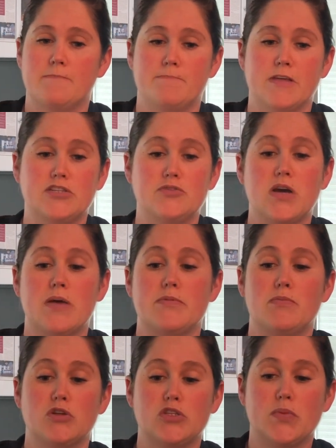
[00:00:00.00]
They do come
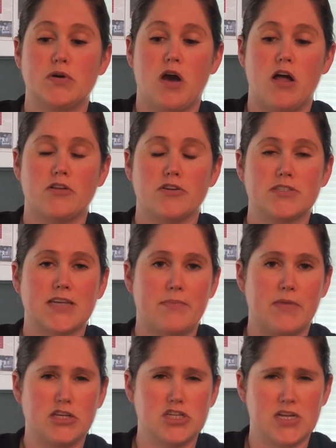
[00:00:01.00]
in multiple colors. I
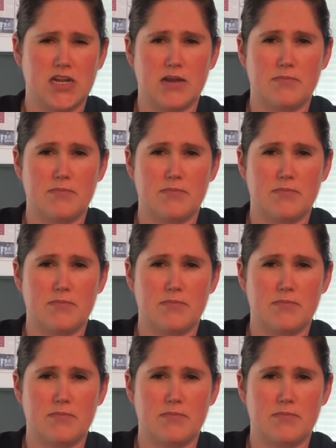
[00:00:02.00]
mentioned it